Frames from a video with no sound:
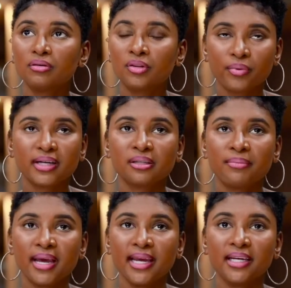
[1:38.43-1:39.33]
the
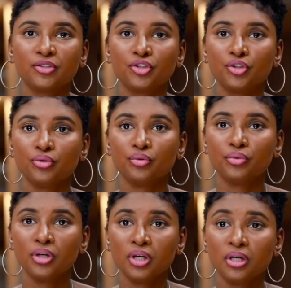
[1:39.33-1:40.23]
resume to
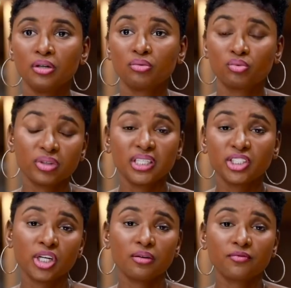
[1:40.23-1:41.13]
really
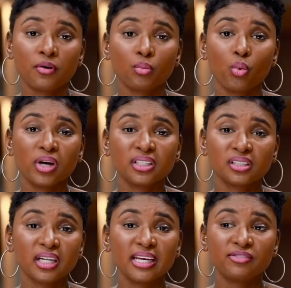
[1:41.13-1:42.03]
jump from one
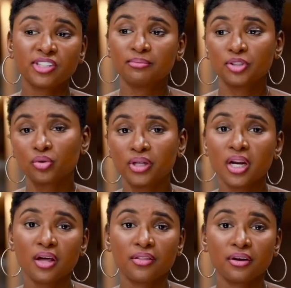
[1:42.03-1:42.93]
slave ship to
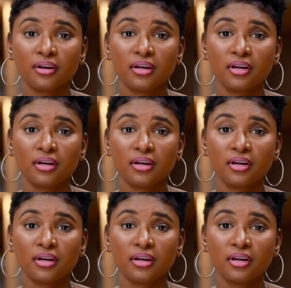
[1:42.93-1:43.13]
another.